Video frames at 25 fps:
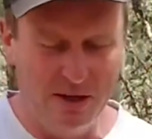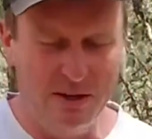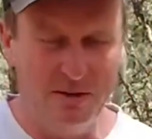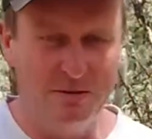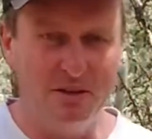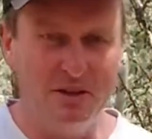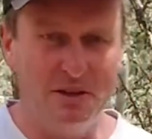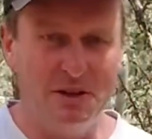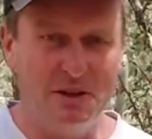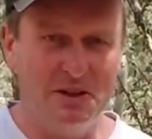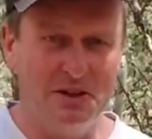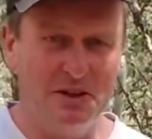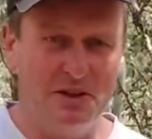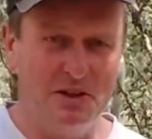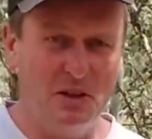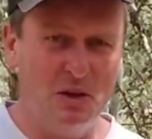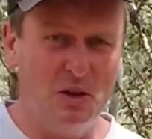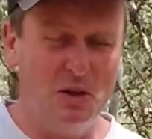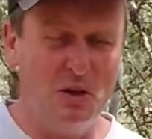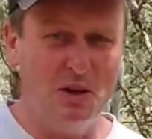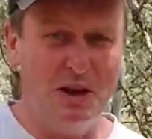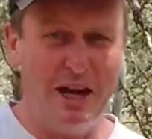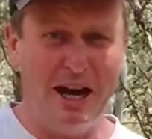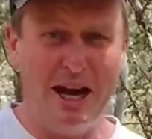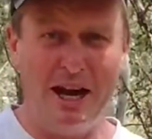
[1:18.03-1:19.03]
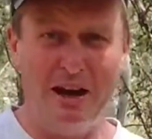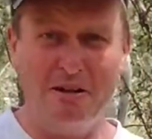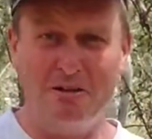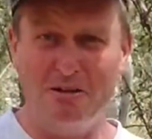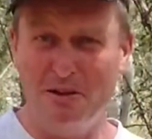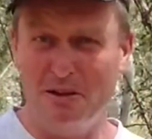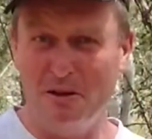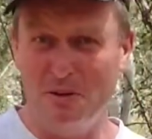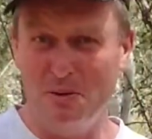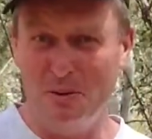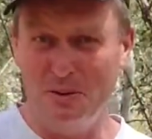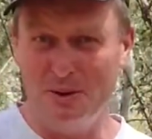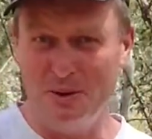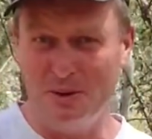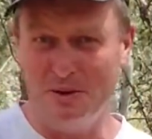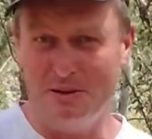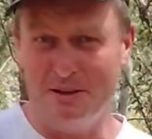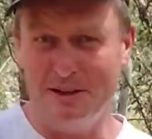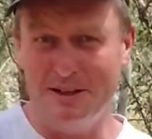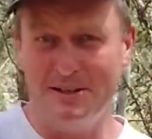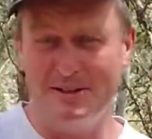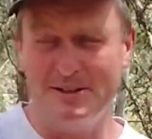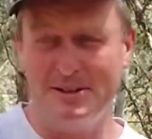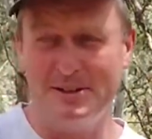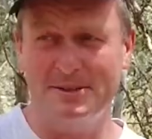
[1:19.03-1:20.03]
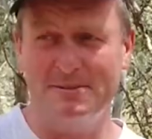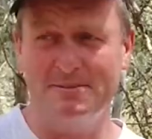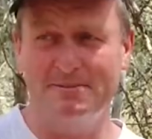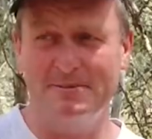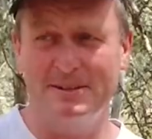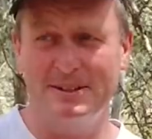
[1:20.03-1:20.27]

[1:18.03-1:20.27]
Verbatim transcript: for those of you that are in the Laws of Grace,